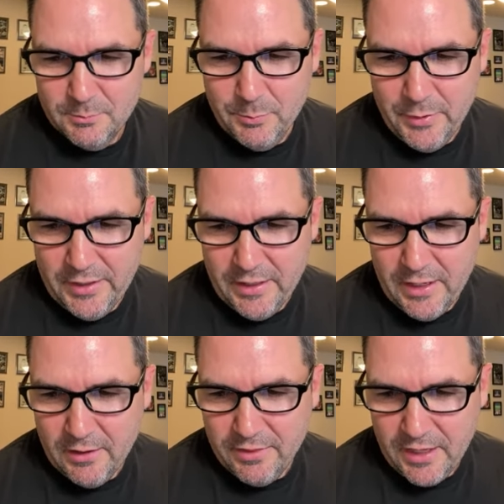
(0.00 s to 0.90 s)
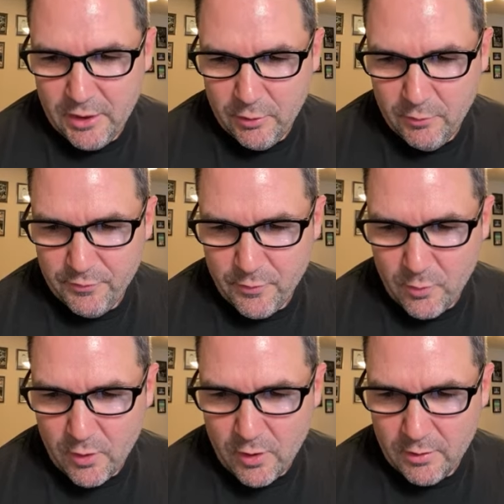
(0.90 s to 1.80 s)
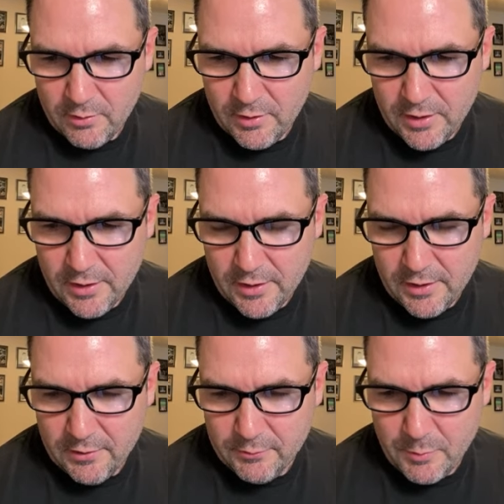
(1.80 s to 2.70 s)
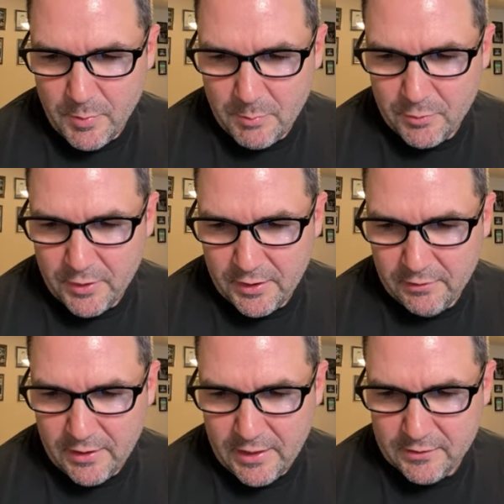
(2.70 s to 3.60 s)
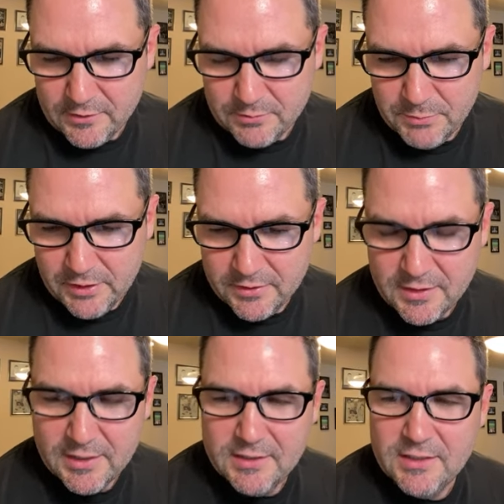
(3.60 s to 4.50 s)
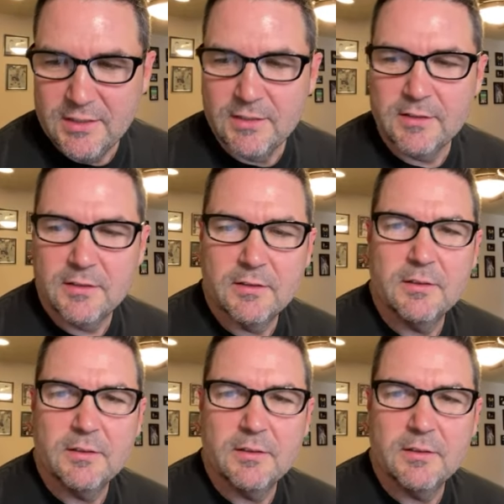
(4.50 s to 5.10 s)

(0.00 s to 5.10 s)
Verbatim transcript: But thank you for remembering that because I didn't.